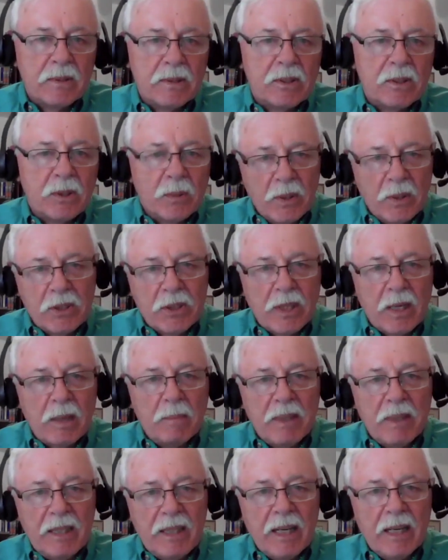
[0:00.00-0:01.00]
to which they
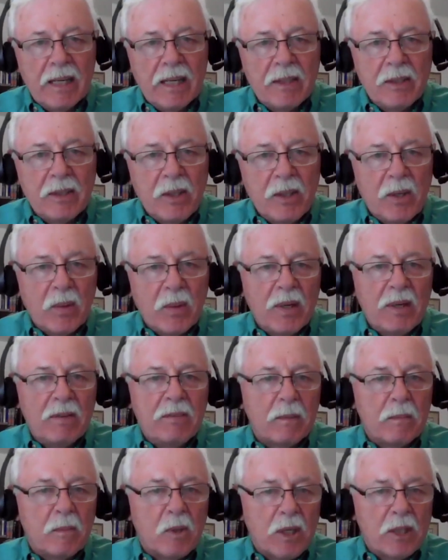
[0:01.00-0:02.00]
began going
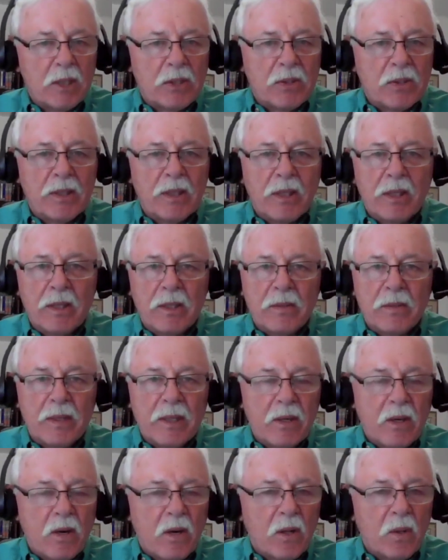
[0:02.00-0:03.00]
from Austria-Hungary
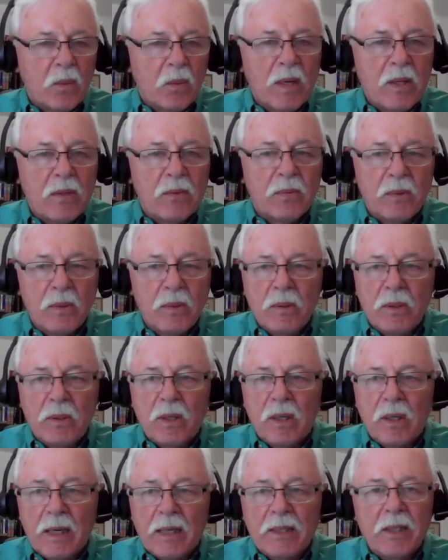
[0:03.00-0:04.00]
and all the way through,
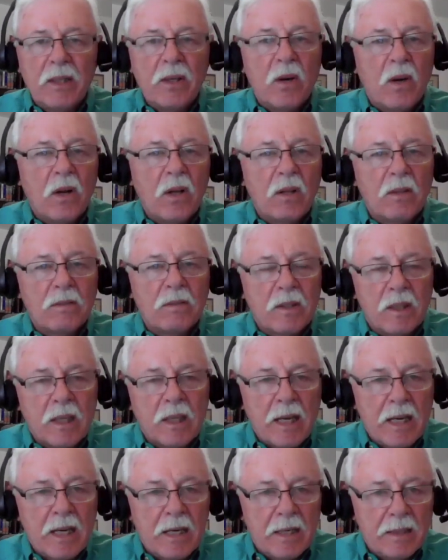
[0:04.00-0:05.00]
collecting all of the
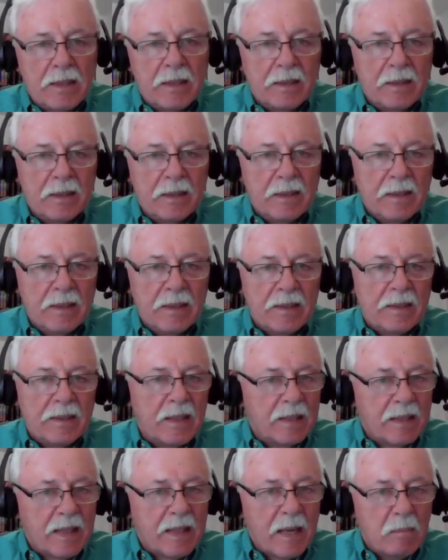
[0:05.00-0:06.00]
land
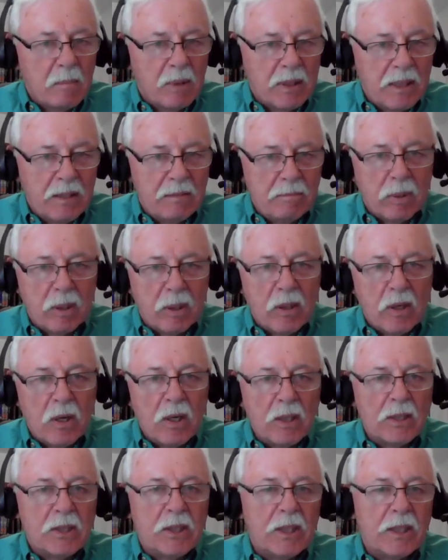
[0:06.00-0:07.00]
that they believed
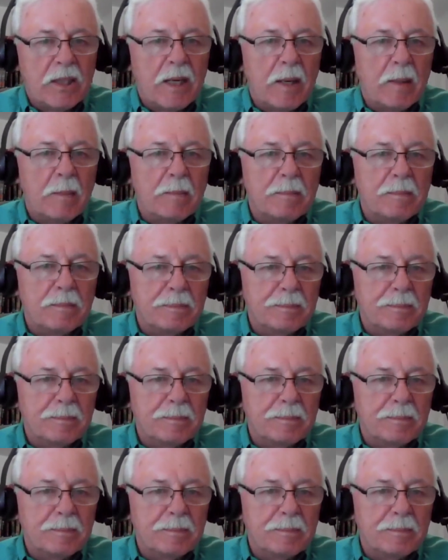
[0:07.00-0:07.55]
belonged to them.